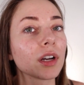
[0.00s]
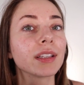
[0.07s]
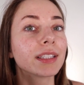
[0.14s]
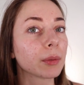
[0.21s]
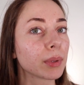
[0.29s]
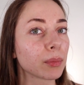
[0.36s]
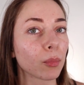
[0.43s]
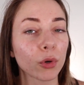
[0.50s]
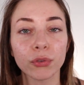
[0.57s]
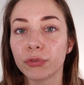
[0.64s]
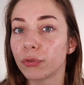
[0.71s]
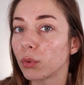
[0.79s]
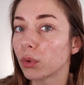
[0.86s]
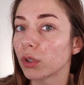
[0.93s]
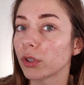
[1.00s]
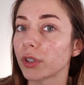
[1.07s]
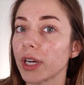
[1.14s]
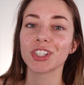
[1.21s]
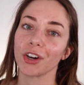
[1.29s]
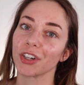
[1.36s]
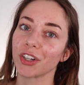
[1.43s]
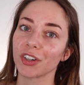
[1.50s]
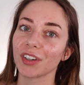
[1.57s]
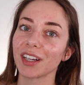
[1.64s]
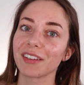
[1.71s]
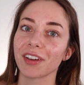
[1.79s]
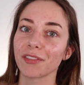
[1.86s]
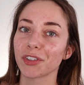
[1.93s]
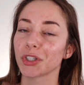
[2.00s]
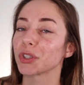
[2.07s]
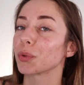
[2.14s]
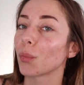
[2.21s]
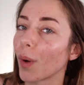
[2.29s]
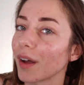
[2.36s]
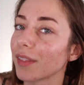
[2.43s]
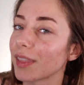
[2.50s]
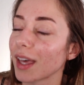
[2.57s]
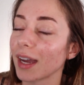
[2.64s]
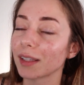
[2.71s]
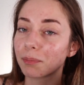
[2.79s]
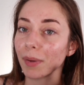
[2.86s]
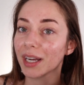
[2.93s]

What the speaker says: a little bit more fuller or darker if ever you want that.